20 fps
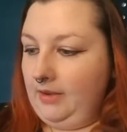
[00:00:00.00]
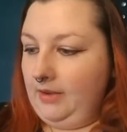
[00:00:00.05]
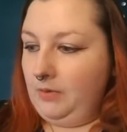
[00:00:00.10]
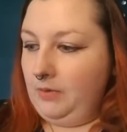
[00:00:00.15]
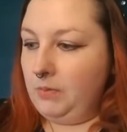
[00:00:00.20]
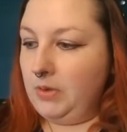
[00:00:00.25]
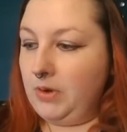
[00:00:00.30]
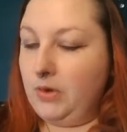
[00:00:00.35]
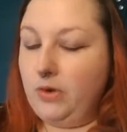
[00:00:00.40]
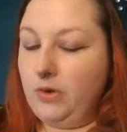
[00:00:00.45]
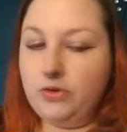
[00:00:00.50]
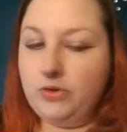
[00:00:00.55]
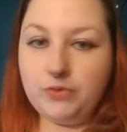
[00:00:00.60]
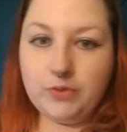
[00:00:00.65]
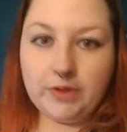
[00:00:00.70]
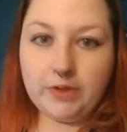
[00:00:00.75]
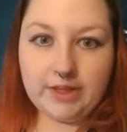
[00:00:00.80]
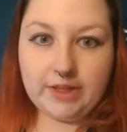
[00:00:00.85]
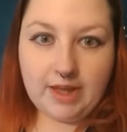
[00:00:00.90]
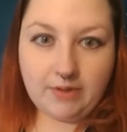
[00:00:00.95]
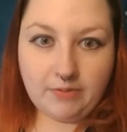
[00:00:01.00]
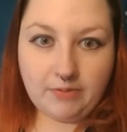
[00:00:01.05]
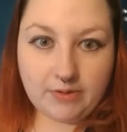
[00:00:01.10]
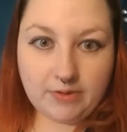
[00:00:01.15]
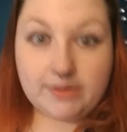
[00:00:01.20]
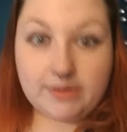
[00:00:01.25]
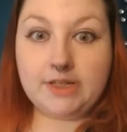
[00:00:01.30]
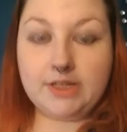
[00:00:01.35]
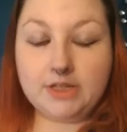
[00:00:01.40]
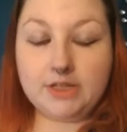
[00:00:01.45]
Because really every
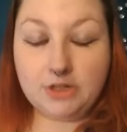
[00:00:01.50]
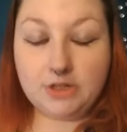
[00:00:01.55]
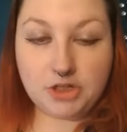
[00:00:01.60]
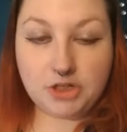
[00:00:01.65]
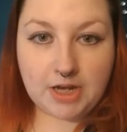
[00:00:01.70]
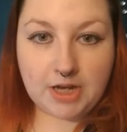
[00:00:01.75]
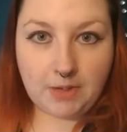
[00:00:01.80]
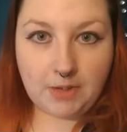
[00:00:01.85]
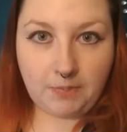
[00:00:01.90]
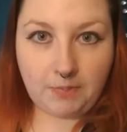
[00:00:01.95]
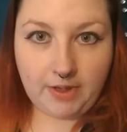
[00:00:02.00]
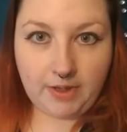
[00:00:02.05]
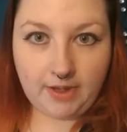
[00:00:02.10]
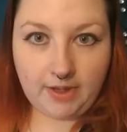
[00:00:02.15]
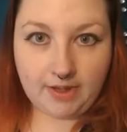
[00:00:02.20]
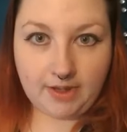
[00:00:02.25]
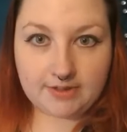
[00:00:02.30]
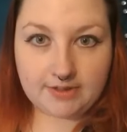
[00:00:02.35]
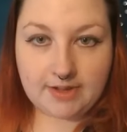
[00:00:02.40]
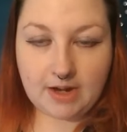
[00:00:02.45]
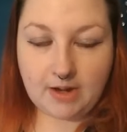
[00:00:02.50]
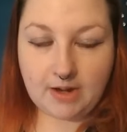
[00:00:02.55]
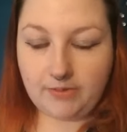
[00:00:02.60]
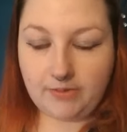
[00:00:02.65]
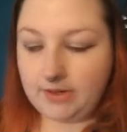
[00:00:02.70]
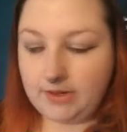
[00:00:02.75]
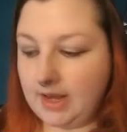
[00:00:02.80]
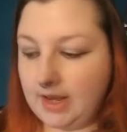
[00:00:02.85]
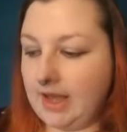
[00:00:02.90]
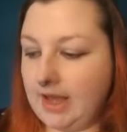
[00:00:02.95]
relationship is
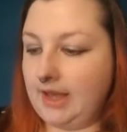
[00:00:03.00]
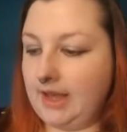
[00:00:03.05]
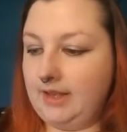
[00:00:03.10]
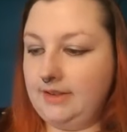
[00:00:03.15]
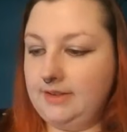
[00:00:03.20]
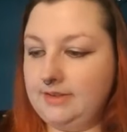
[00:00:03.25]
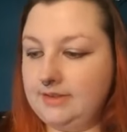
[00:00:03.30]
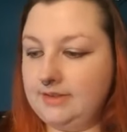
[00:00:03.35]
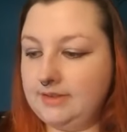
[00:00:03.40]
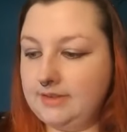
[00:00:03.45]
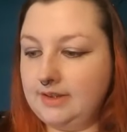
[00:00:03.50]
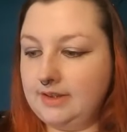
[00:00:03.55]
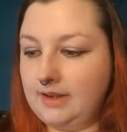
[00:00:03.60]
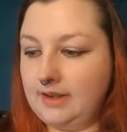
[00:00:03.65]
serving as